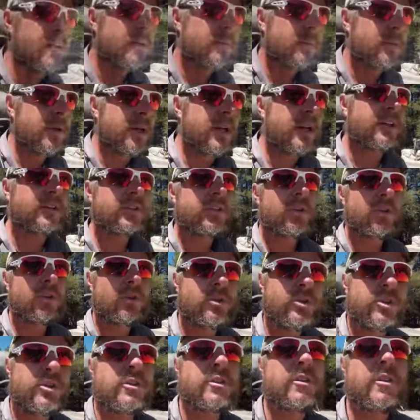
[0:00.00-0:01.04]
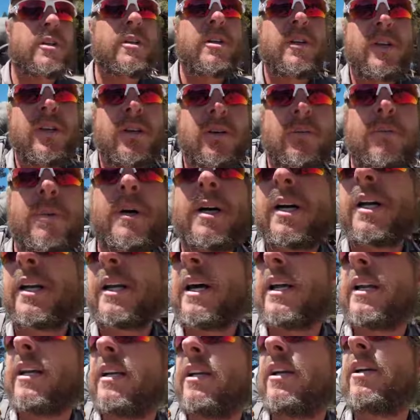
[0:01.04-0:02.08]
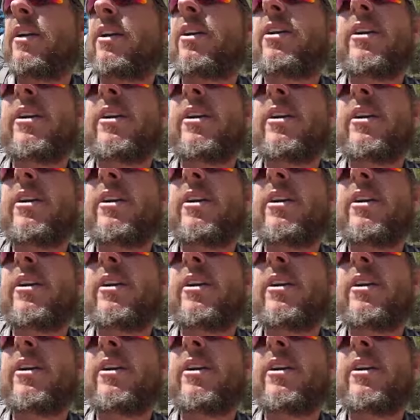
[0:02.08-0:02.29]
But yeah, so just bugging out of here.